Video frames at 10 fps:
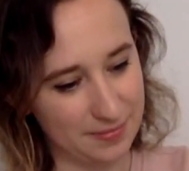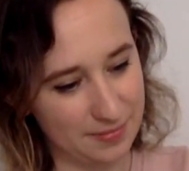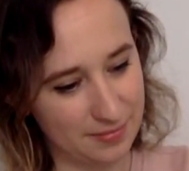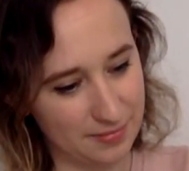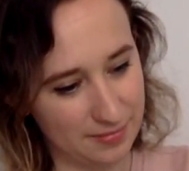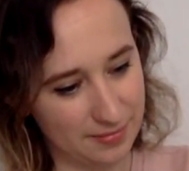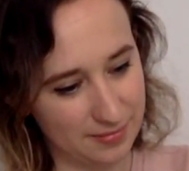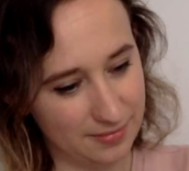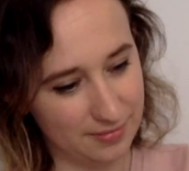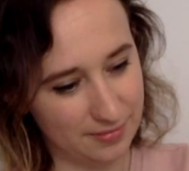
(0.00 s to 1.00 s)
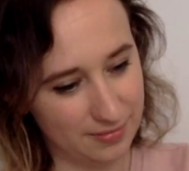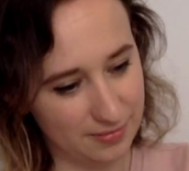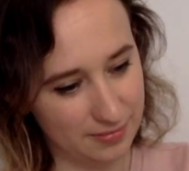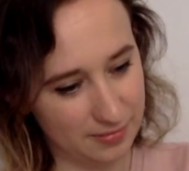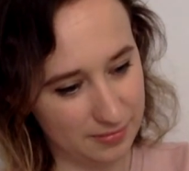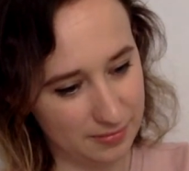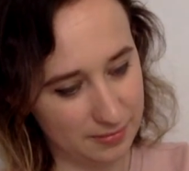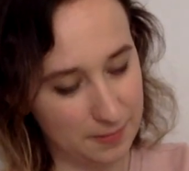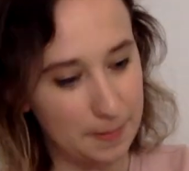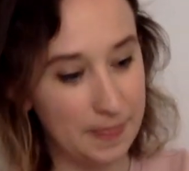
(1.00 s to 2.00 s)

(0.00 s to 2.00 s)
[no speech]